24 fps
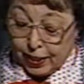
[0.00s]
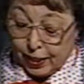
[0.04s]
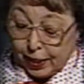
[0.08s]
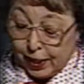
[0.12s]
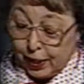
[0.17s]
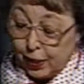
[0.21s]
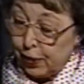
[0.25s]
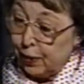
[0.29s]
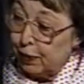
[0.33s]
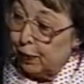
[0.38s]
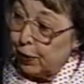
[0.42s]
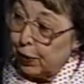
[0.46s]

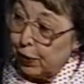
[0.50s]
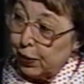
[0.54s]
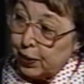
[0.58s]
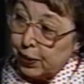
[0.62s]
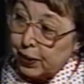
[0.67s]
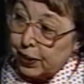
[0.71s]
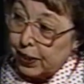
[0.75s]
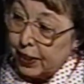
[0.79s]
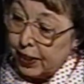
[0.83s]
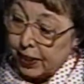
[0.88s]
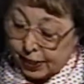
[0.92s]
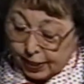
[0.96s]
later for your
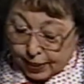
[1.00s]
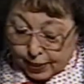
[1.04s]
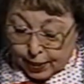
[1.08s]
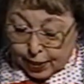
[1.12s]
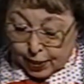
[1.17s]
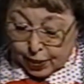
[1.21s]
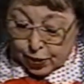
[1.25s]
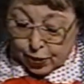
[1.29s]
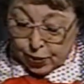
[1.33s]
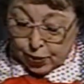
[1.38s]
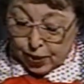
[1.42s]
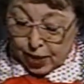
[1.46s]
clinics,
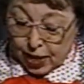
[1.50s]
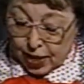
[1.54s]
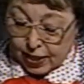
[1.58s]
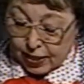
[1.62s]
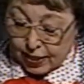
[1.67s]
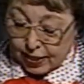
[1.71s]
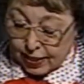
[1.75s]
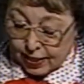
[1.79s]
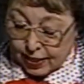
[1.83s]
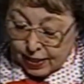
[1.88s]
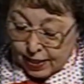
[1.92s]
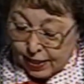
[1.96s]
did you
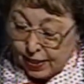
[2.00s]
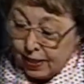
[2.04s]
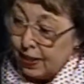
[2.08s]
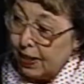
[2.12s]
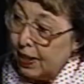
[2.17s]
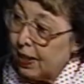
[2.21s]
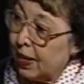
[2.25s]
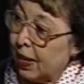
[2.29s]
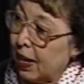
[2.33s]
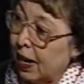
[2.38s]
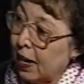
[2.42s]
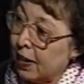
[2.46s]
not?
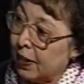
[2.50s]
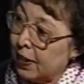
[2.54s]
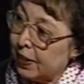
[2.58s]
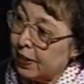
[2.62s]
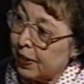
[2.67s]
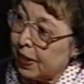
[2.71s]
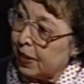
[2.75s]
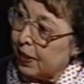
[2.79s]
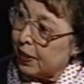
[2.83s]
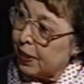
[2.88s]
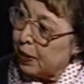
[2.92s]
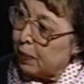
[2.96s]
How did
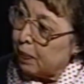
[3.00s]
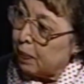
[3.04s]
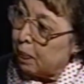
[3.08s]
that come